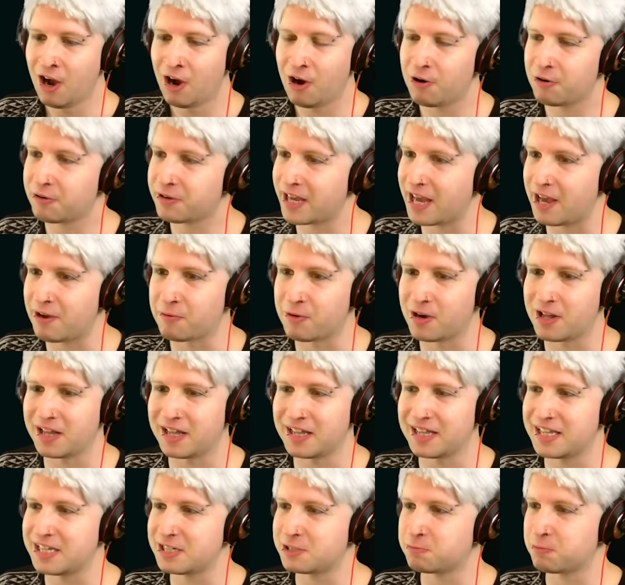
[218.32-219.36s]
Okay, well,
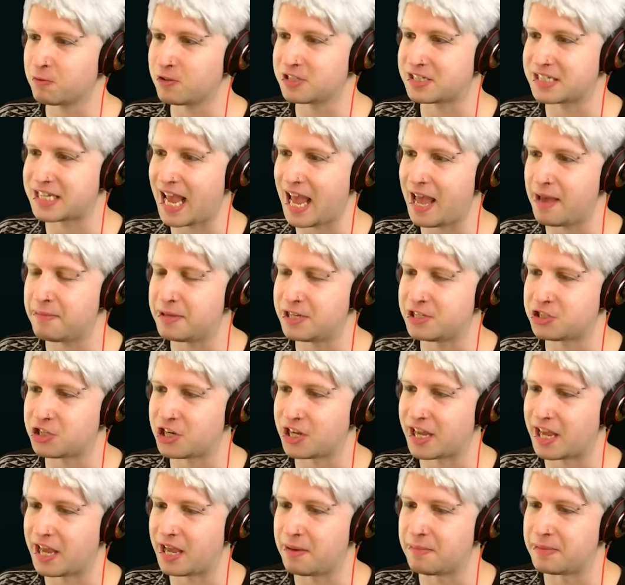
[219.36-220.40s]
at least we're
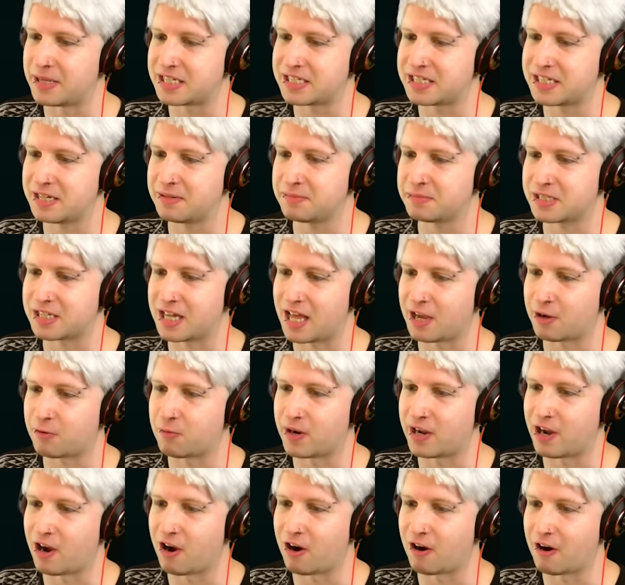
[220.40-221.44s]
damaging him. It seems like
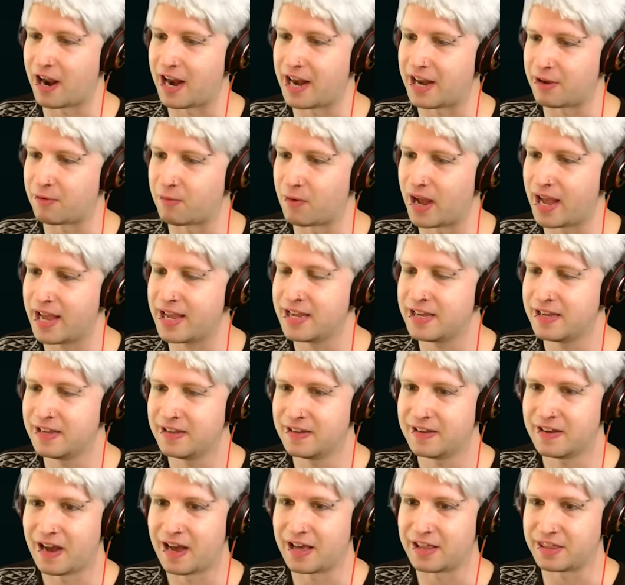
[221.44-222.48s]
we are anyway,
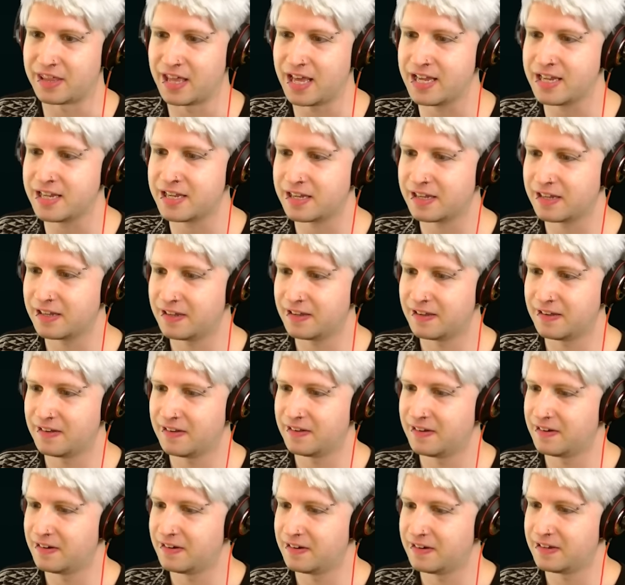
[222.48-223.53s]
I think.
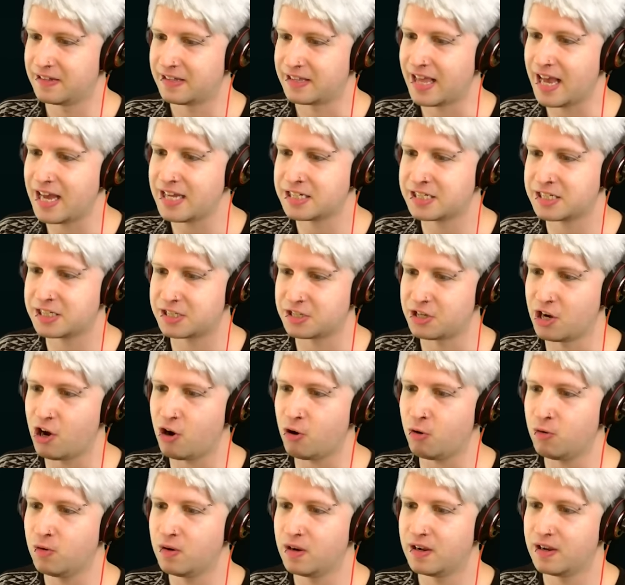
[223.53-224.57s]
Yes?
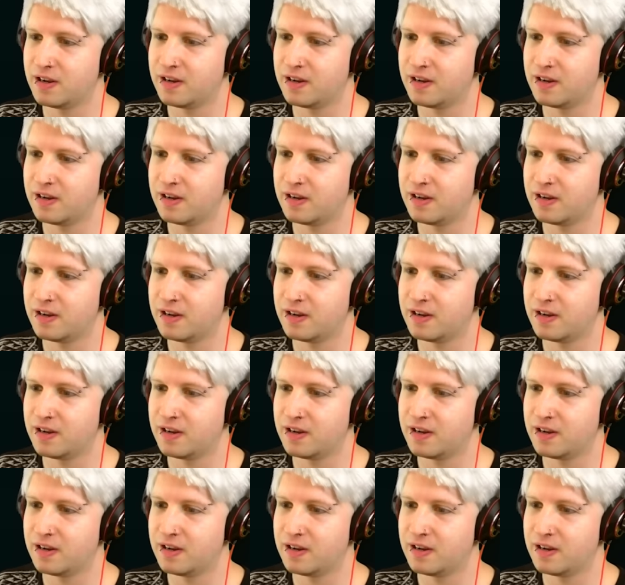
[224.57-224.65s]
No?